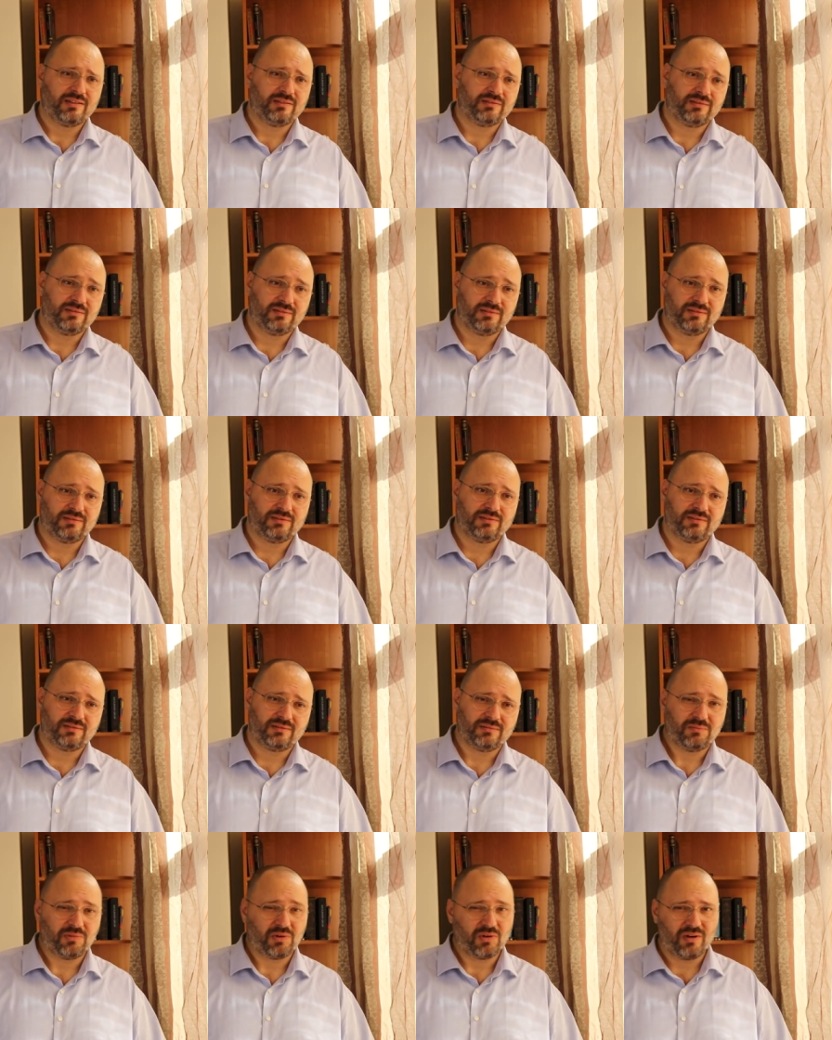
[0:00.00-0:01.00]

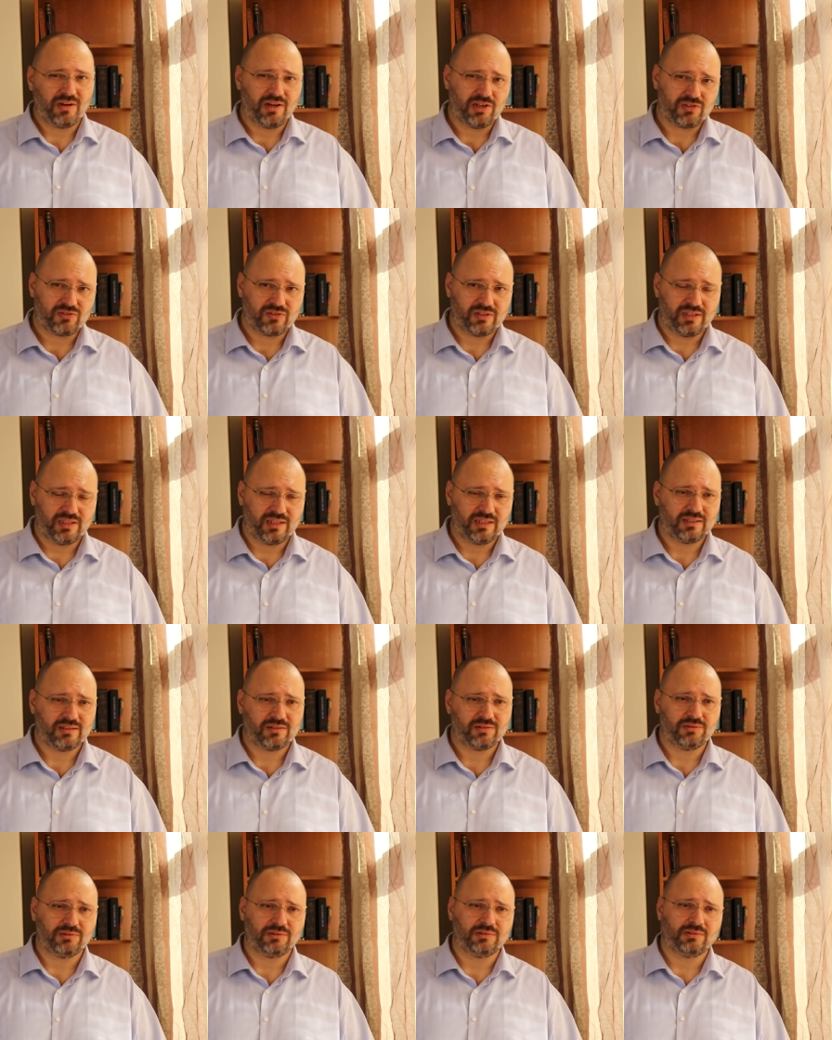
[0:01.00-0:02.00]
mm, more or less ready
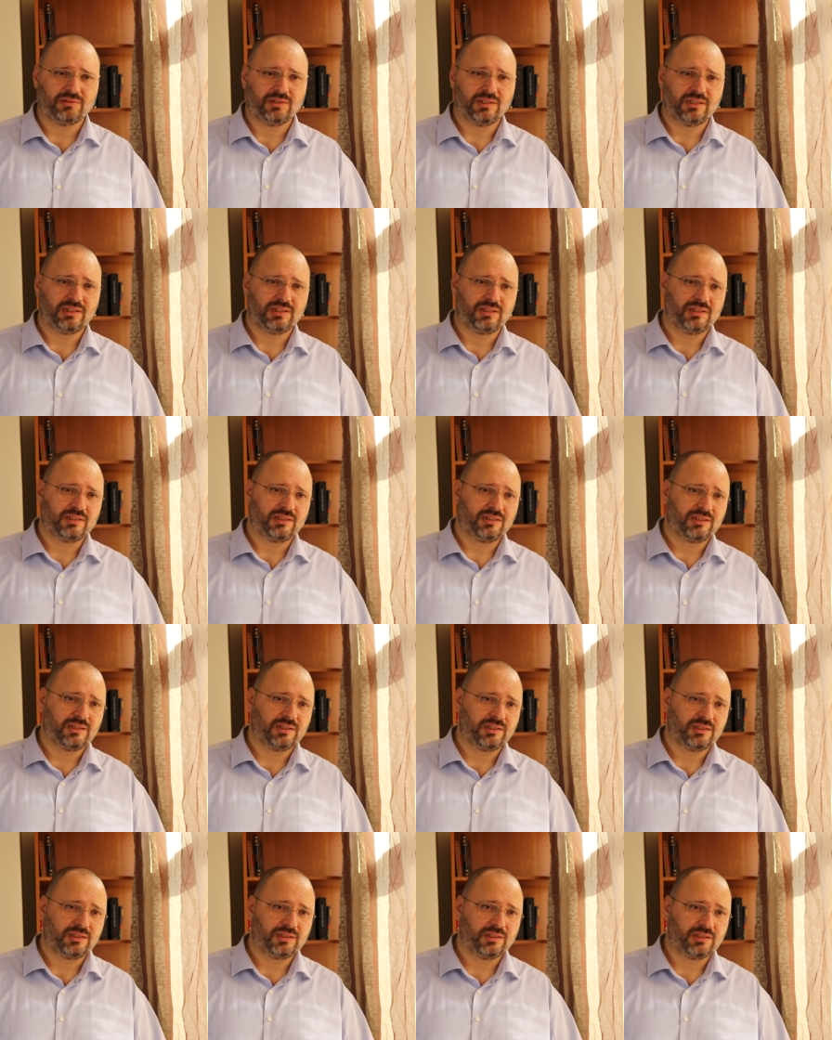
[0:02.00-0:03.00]
to uh,